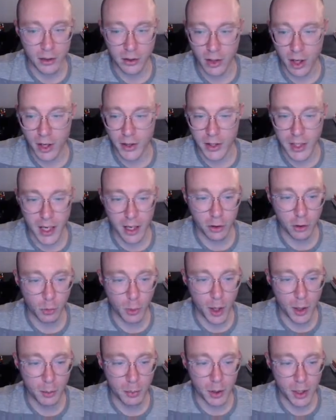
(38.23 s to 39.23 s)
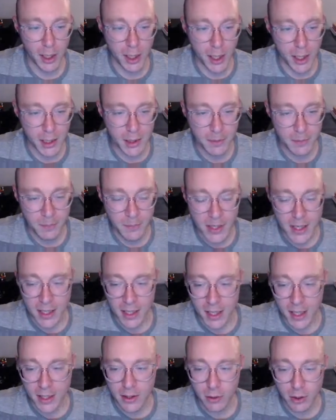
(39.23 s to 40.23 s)
on the XY plane,
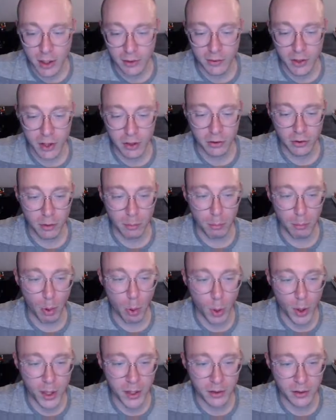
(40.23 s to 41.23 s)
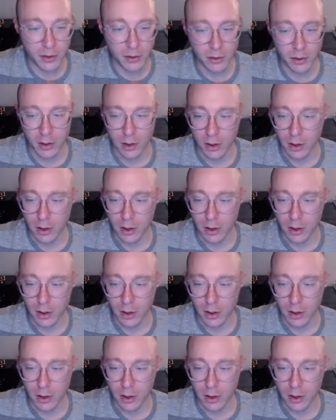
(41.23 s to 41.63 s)
and they're giving us some points.